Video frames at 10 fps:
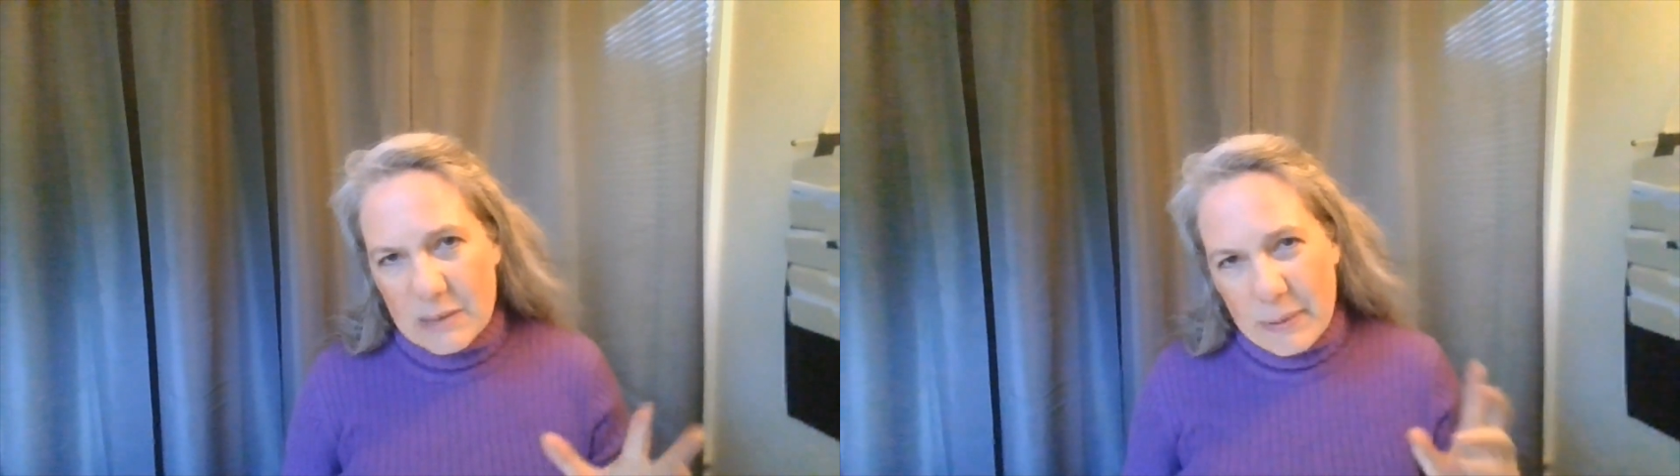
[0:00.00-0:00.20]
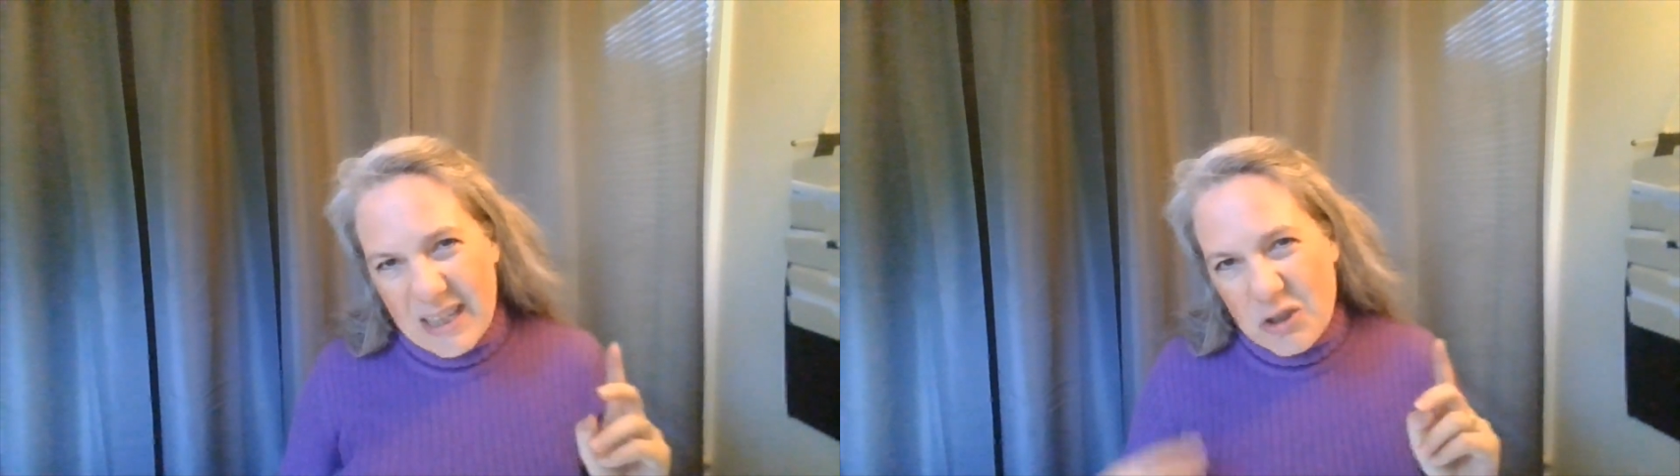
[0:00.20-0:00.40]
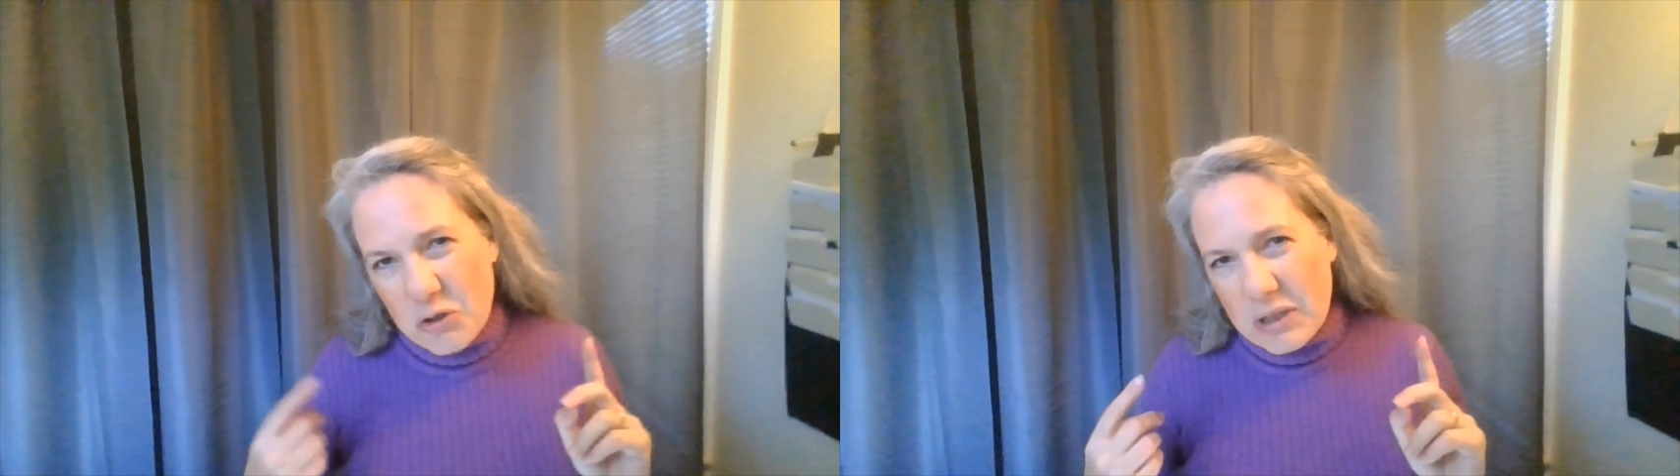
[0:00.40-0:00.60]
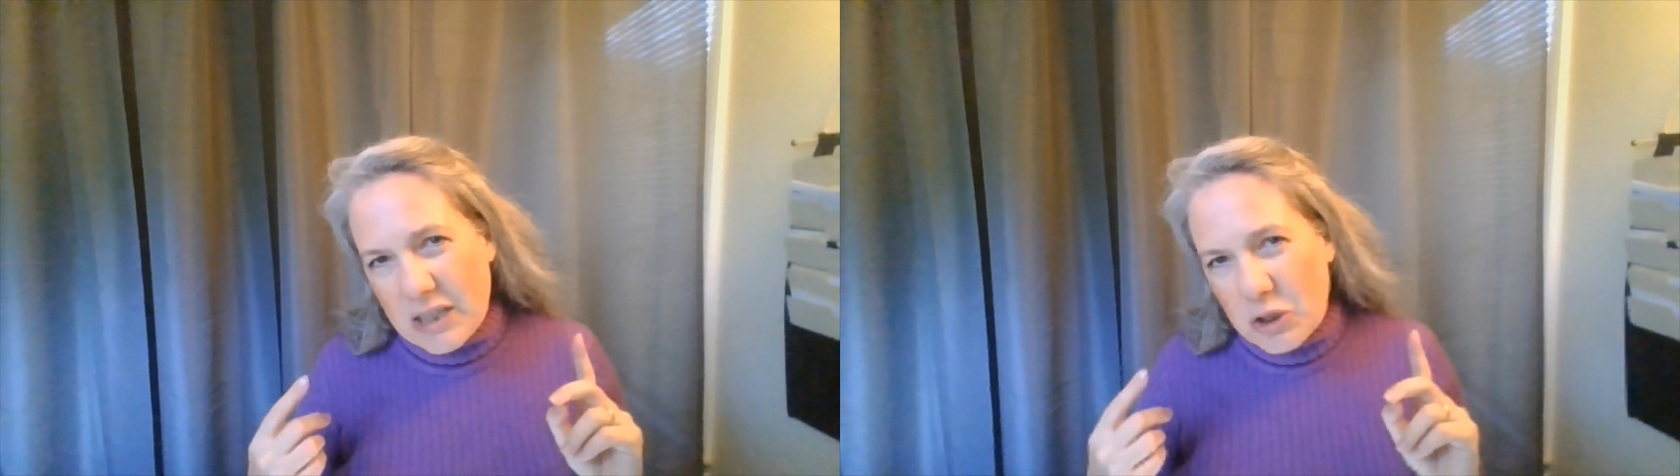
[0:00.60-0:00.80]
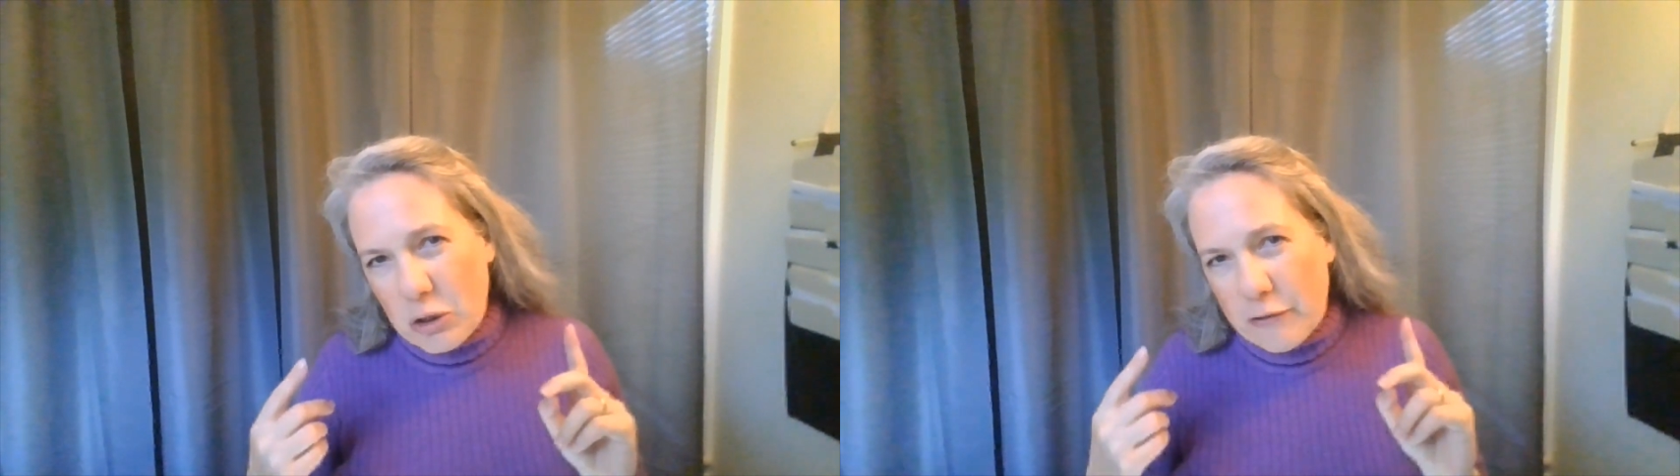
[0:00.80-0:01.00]
but you don't need
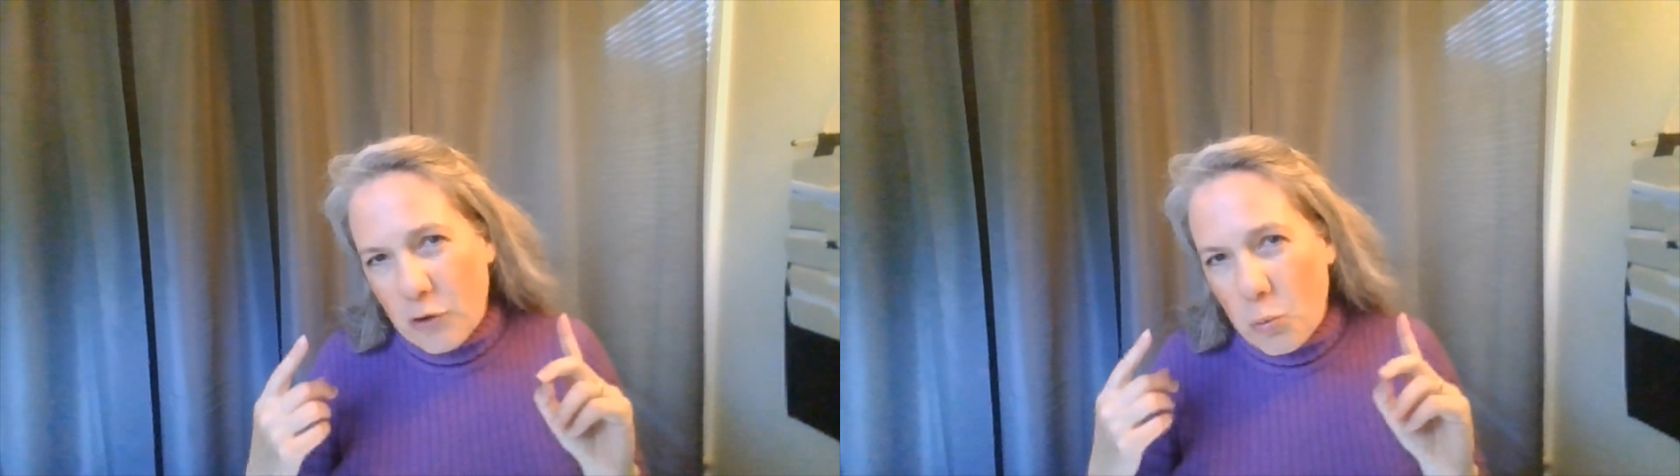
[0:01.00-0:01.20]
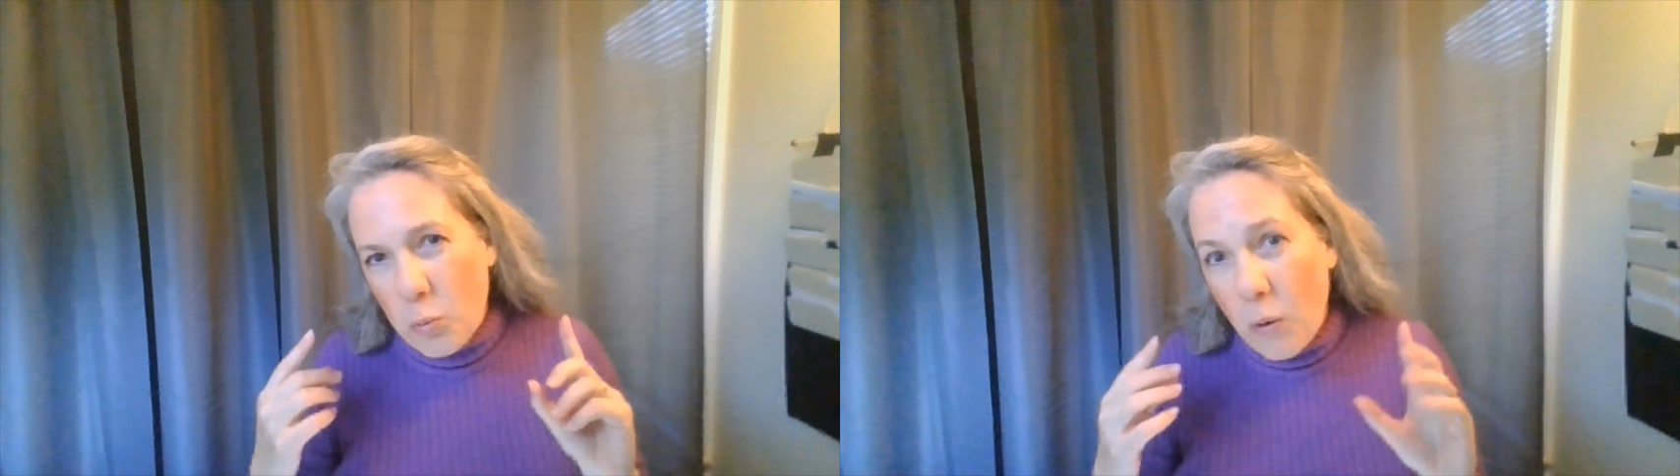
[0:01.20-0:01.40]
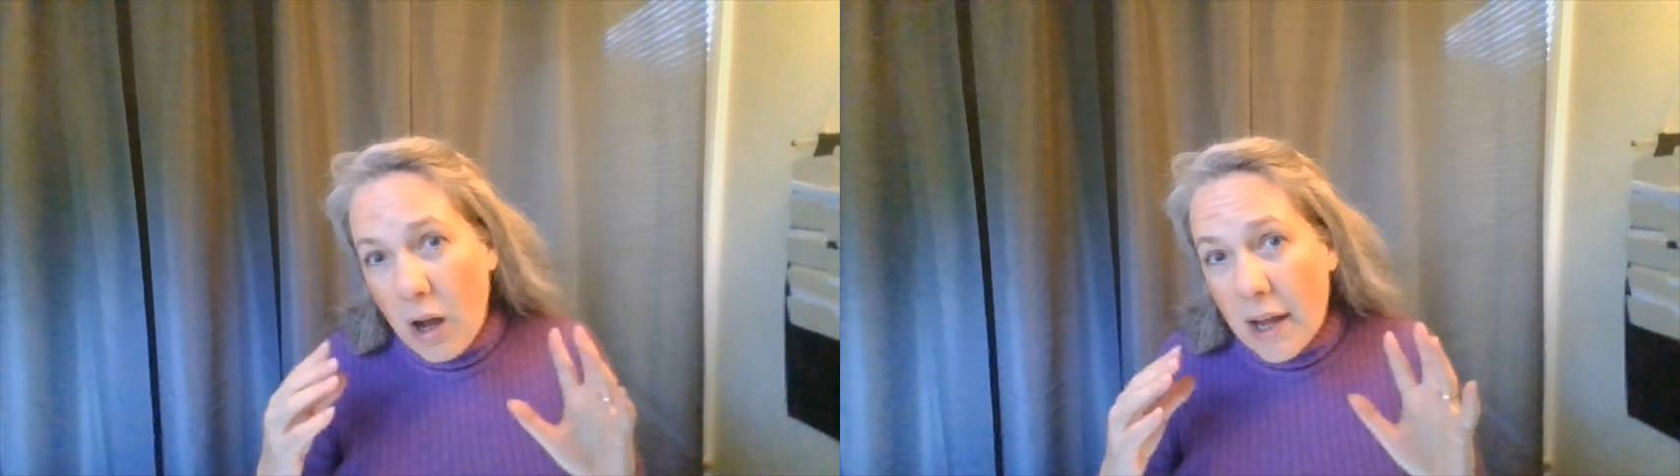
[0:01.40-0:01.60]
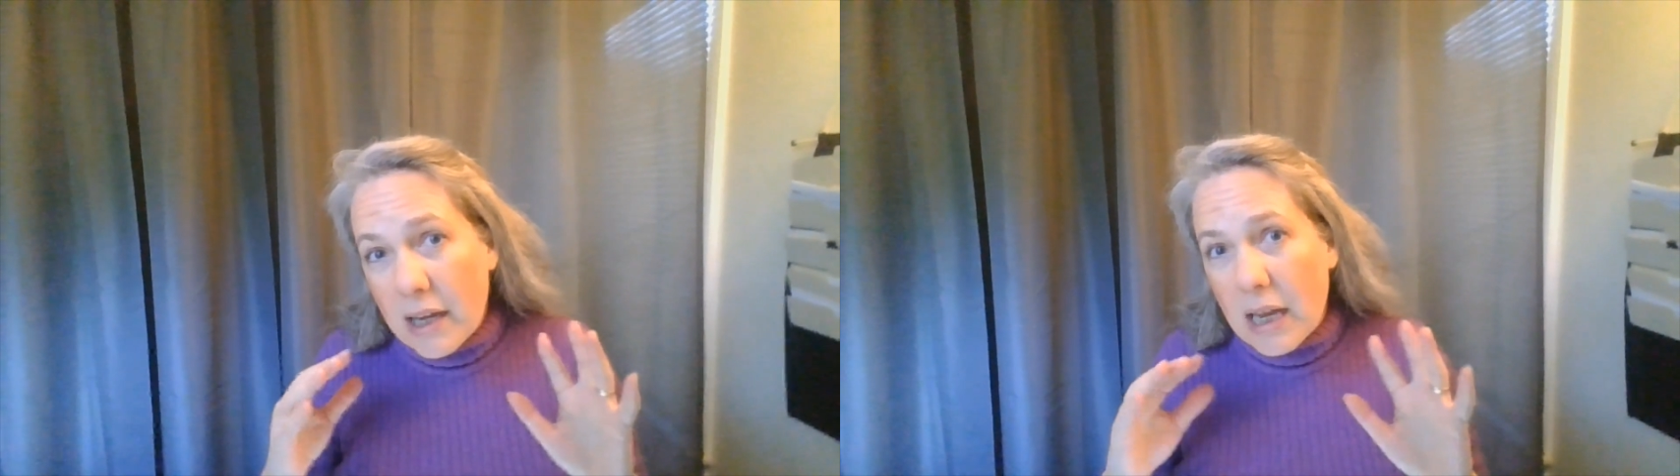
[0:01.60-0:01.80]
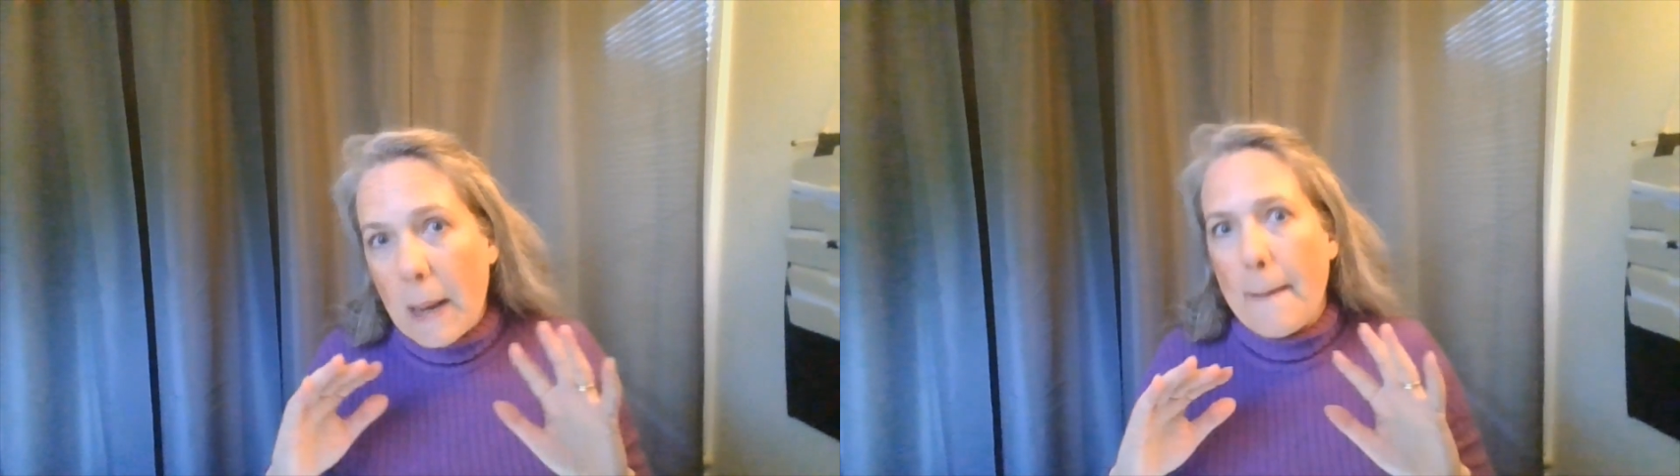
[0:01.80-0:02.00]
to look for
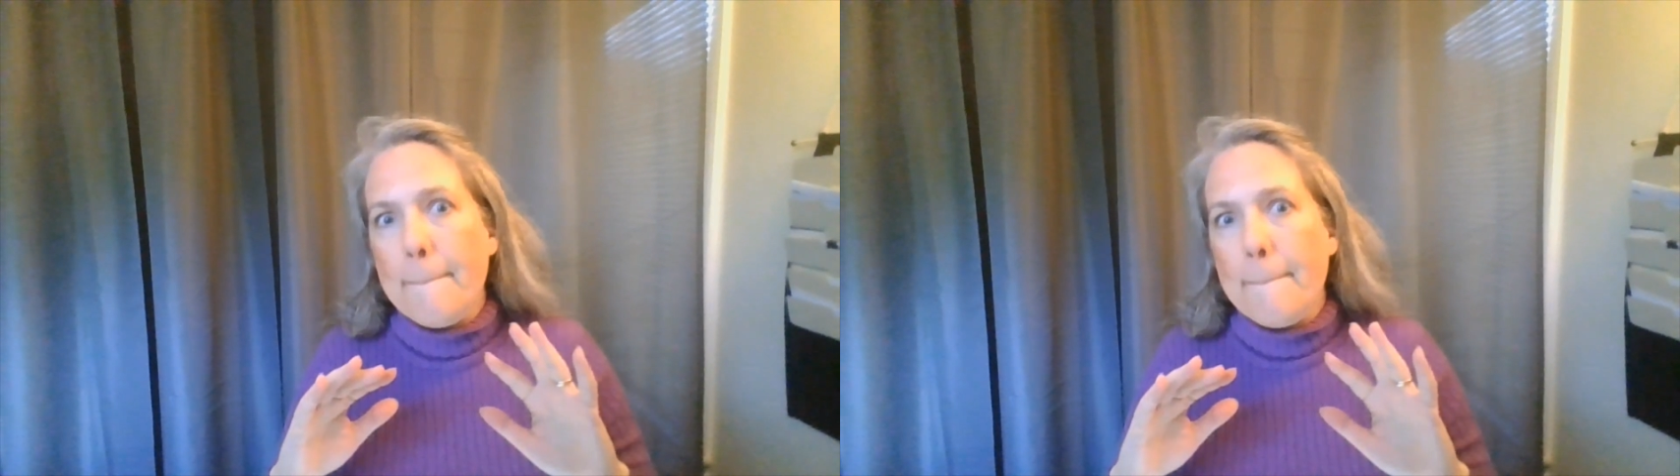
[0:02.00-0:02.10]
one